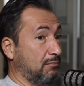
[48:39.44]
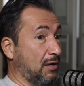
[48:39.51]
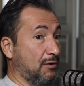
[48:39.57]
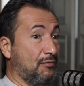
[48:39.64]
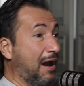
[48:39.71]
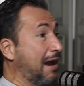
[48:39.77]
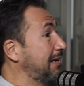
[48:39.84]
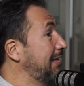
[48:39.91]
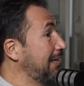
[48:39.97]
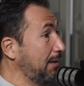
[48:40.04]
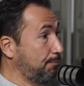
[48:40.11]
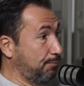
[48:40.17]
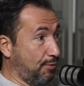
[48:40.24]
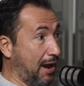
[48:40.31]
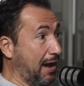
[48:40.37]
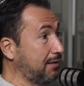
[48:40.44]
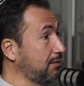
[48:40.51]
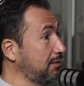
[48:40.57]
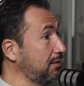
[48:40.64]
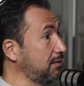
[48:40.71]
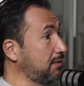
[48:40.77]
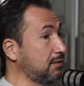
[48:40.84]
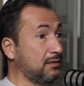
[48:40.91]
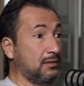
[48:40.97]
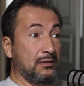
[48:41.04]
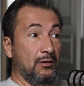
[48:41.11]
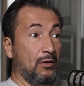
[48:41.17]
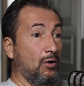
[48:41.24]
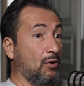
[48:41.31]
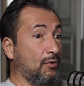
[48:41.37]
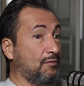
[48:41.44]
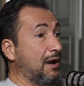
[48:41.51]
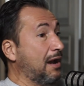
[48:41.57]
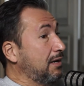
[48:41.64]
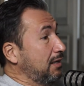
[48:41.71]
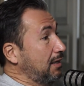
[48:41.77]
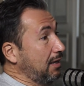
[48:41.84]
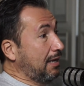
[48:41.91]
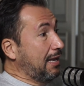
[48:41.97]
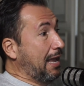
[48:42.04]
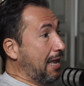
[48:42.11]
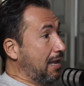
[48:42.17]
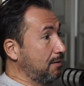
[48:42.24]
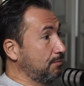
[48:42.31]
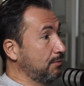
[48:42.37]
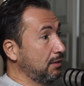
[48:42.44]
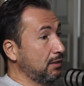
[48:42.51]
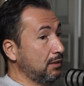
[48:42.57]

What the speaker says: running a practice or running a game,